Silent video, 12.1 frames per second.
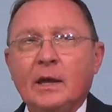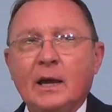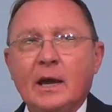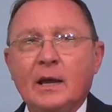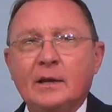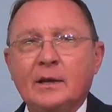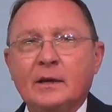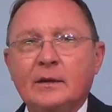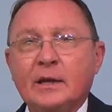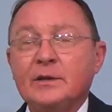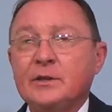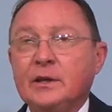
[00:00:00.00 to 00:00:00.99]
And uh,
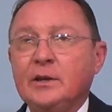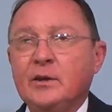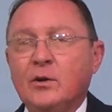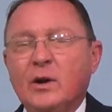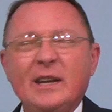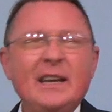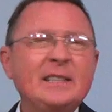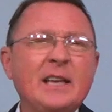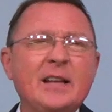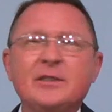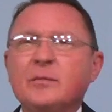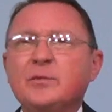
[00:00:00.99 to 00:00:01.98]
next thing you know, and he's
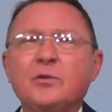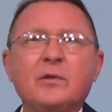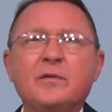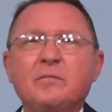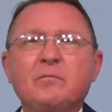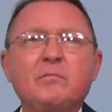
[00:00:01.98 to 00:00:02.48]
got some sort of